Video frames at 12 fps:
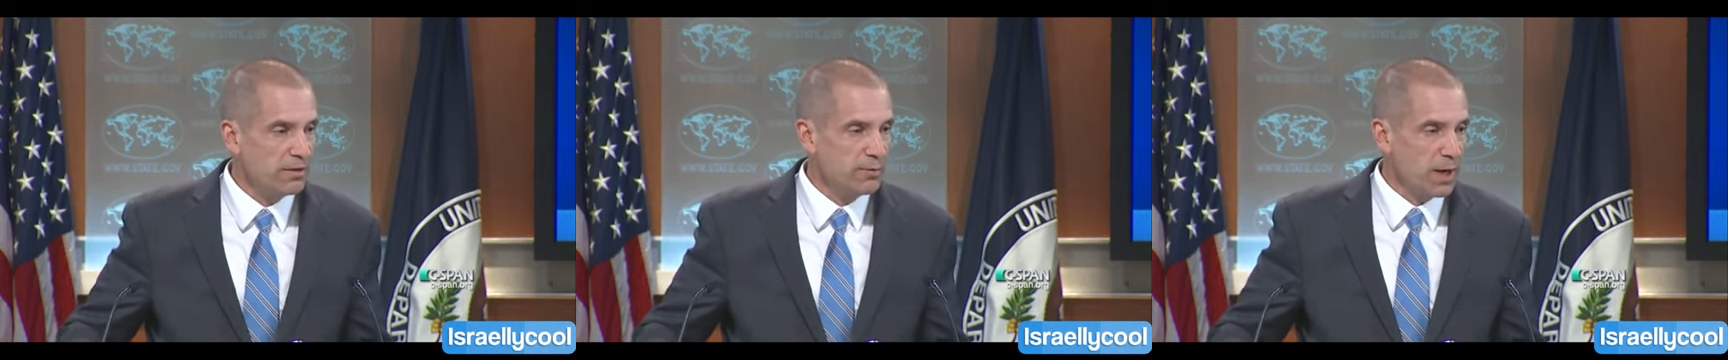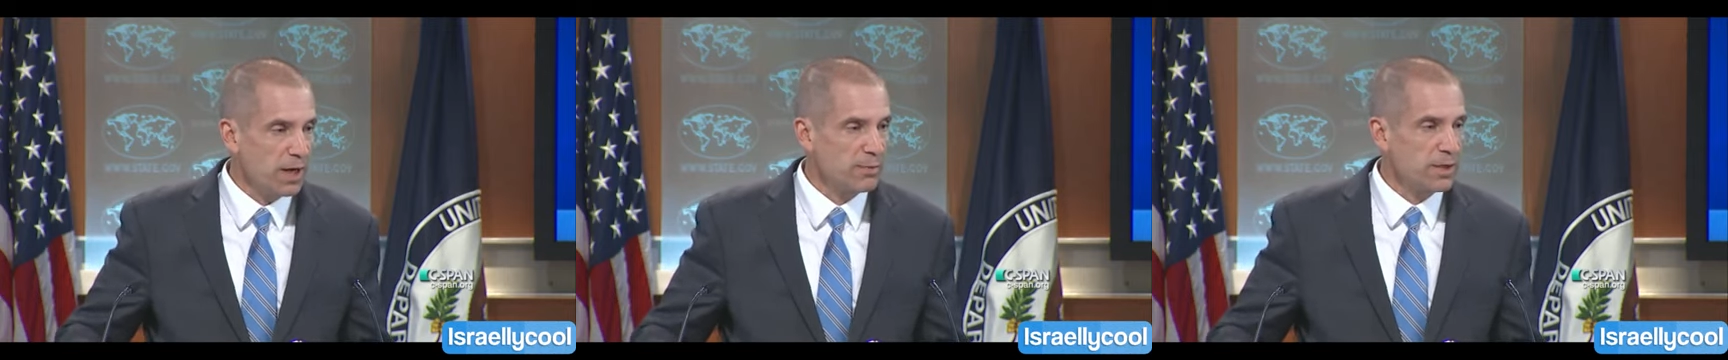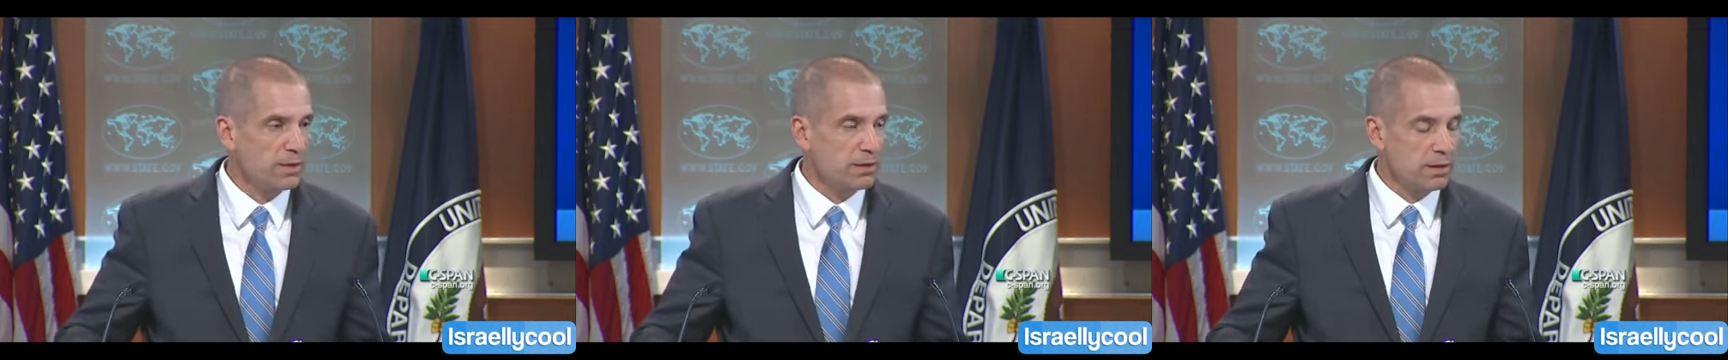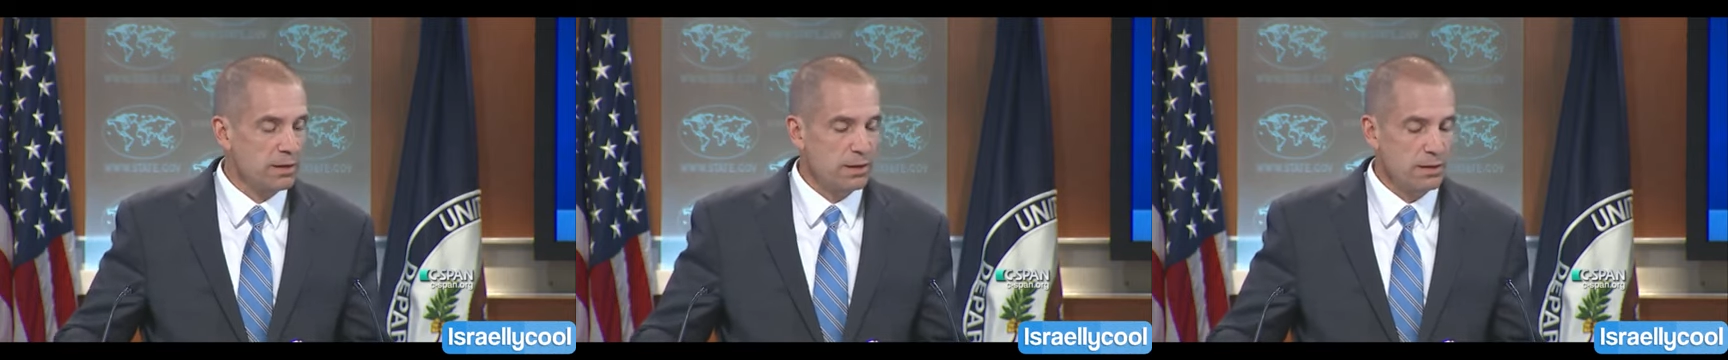this bombing
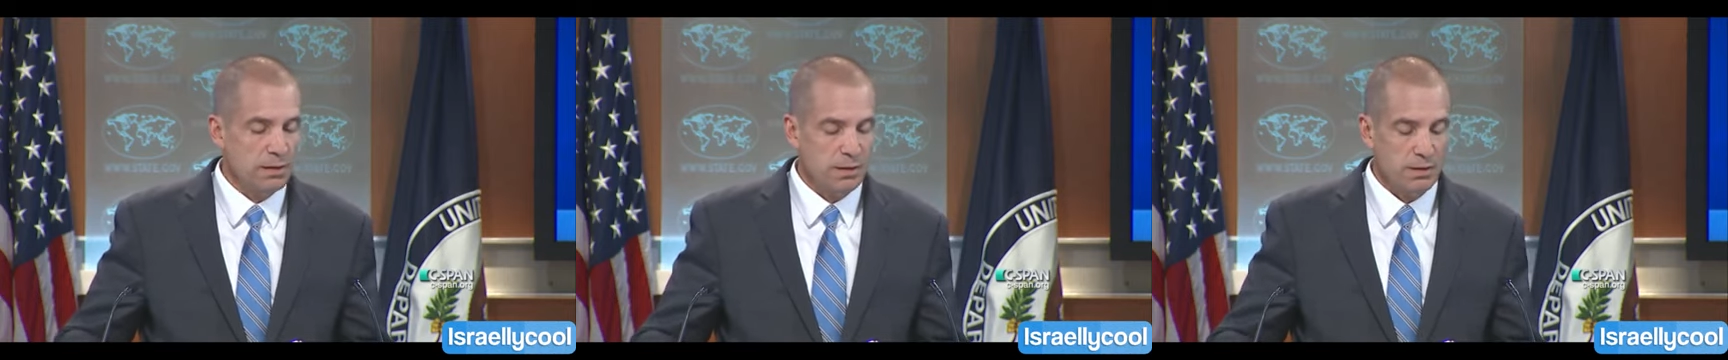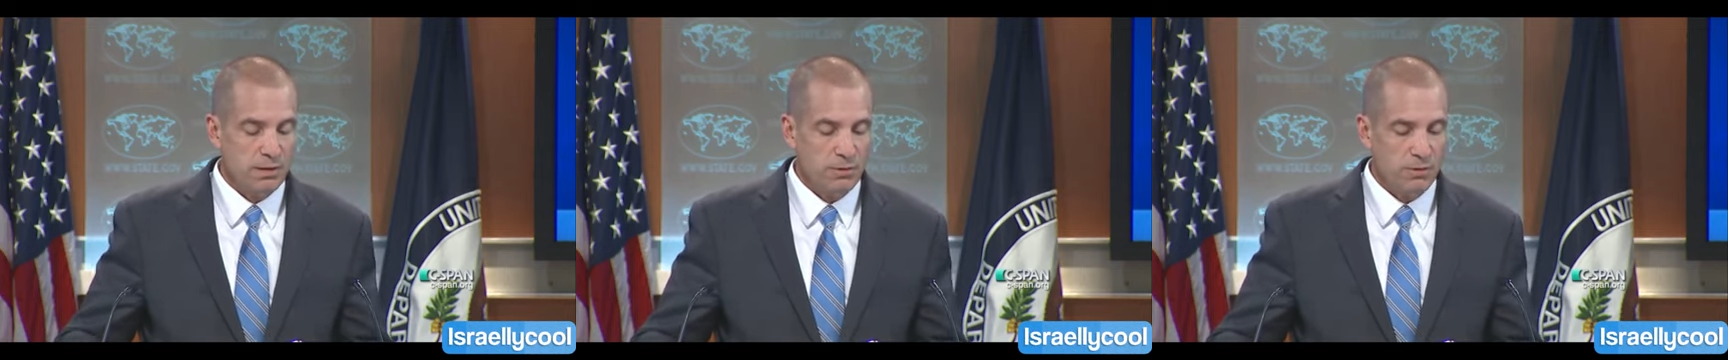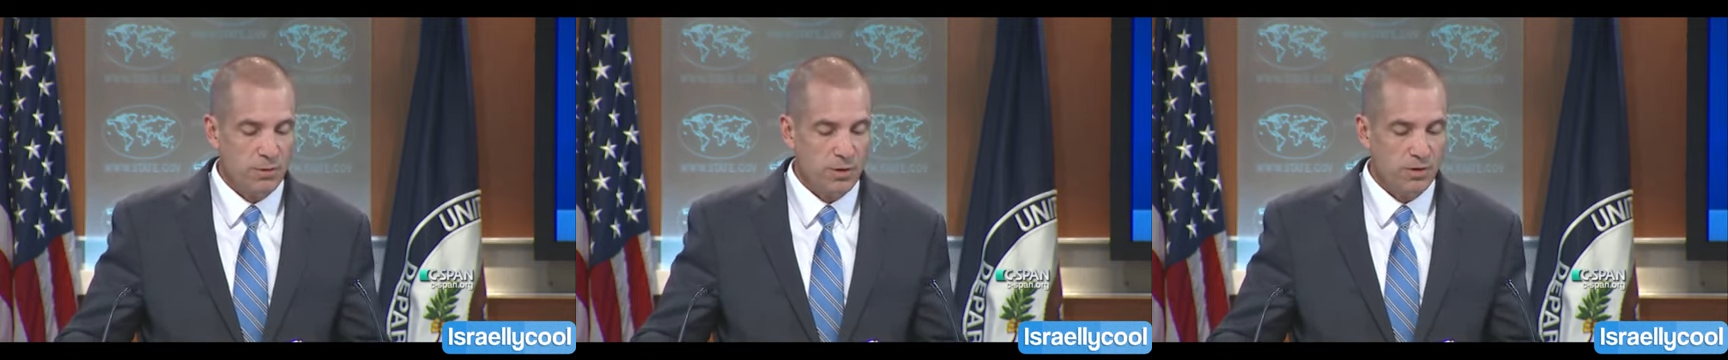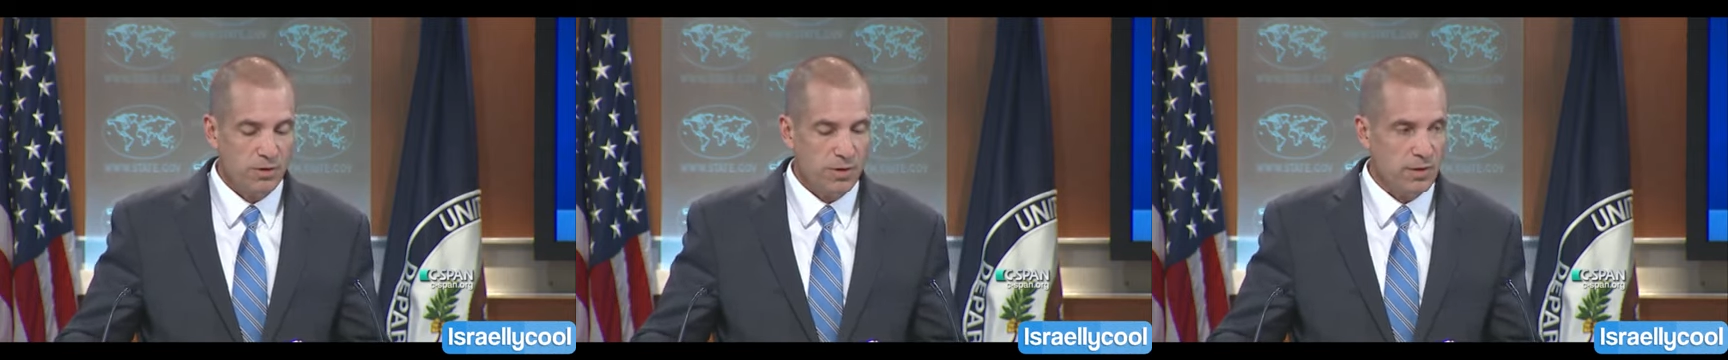
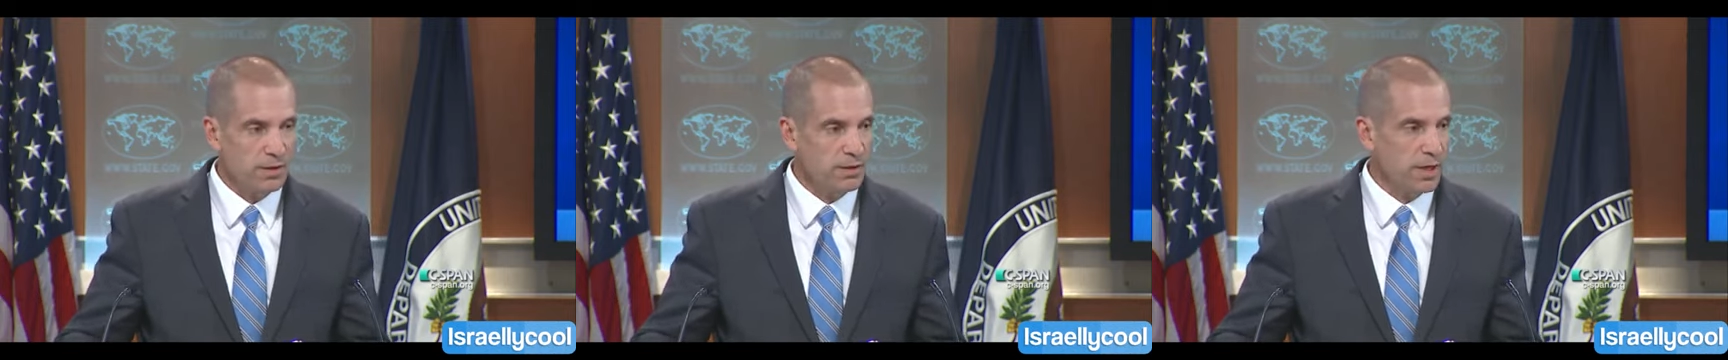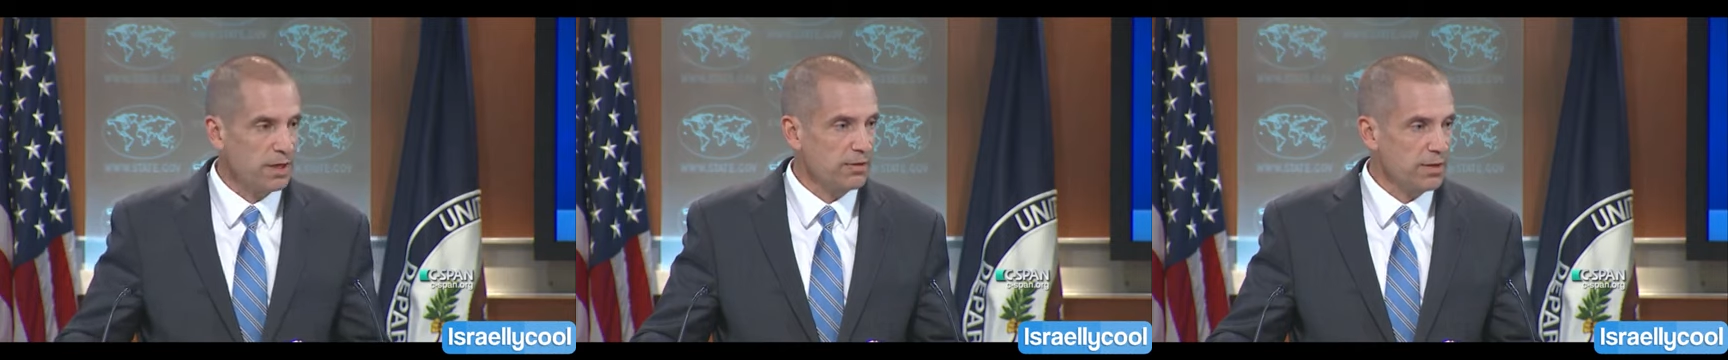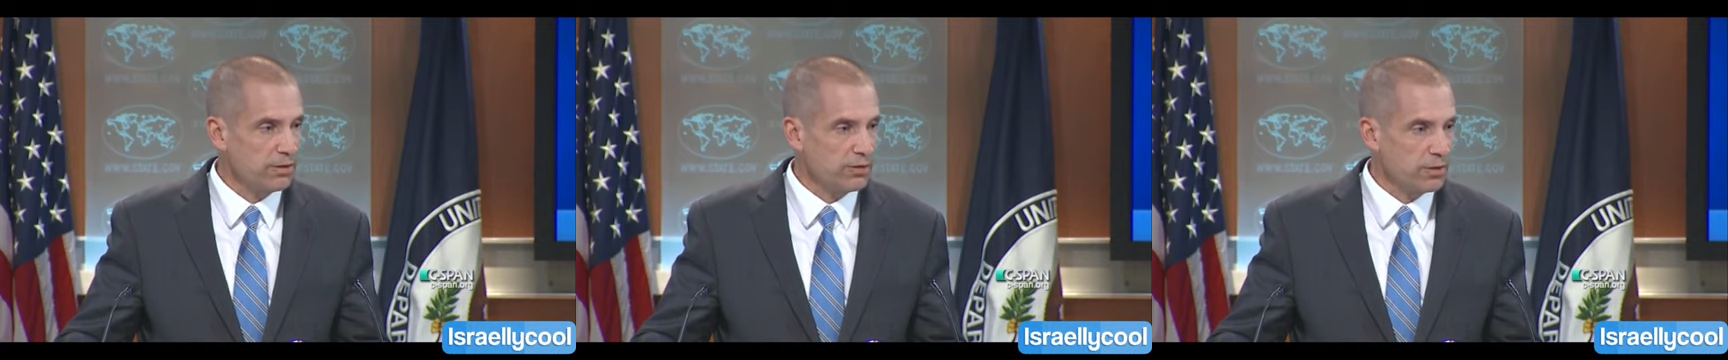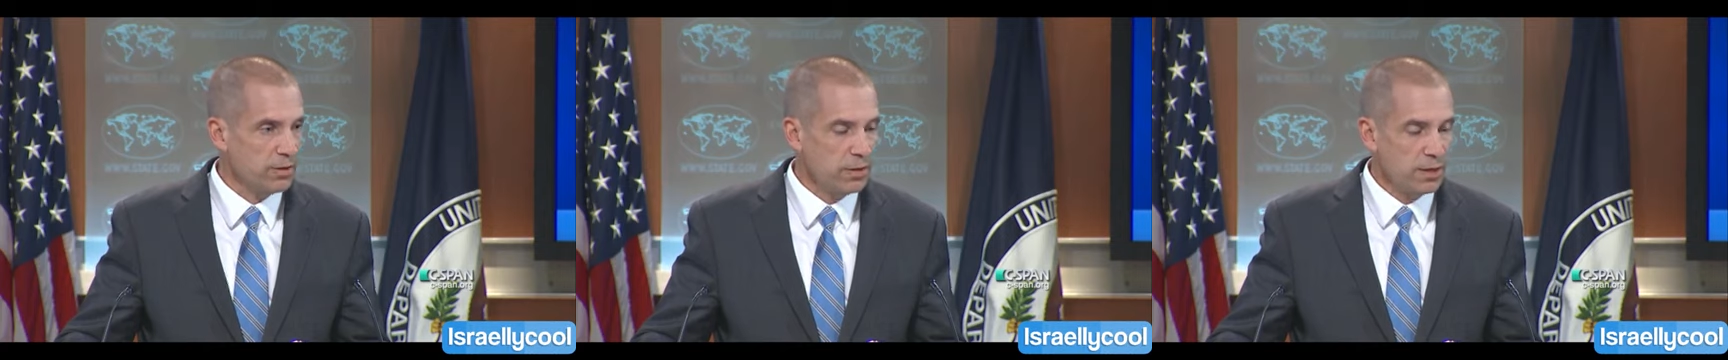was not
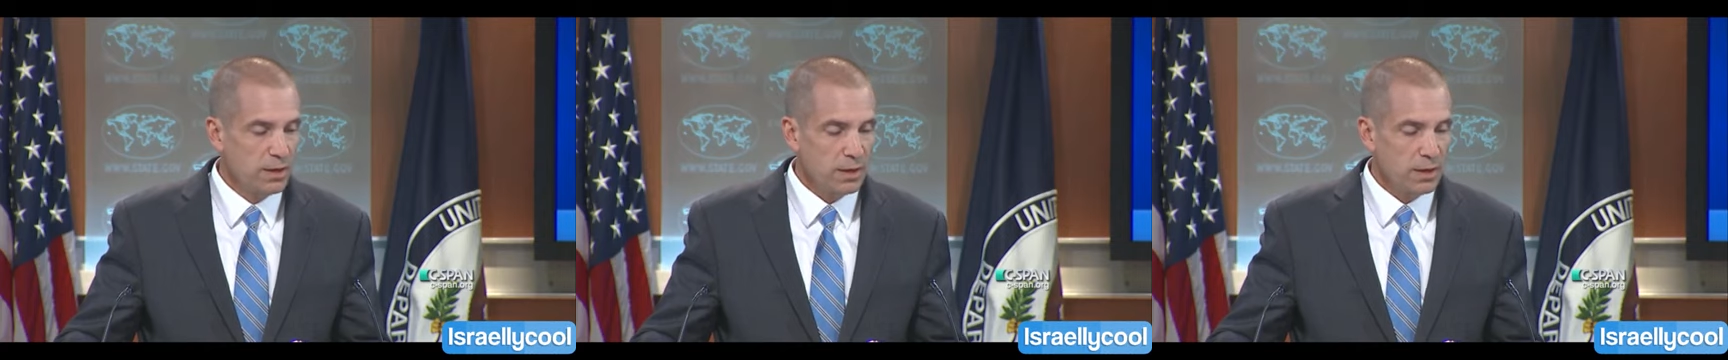intentional.